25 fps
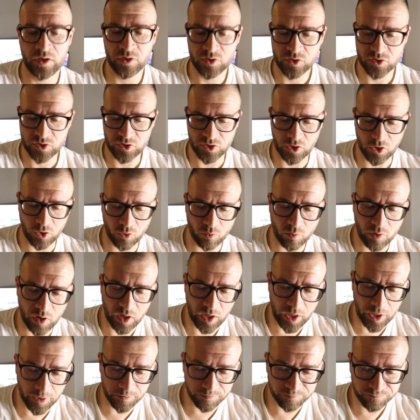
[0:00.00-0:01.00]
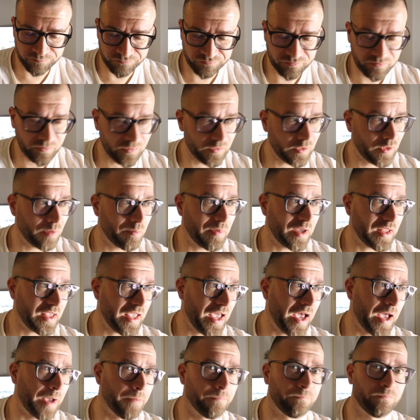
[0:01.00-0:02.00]
So, but
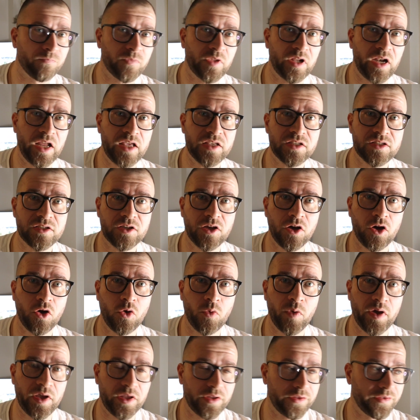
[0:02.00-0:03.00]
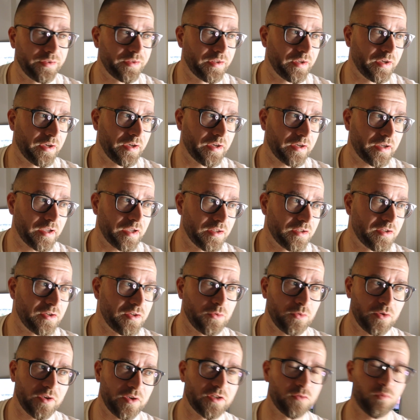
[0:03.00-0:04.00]
yeah, let's go and
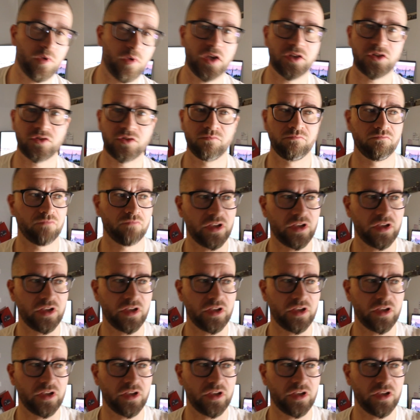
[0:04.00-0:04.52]
continue his watch.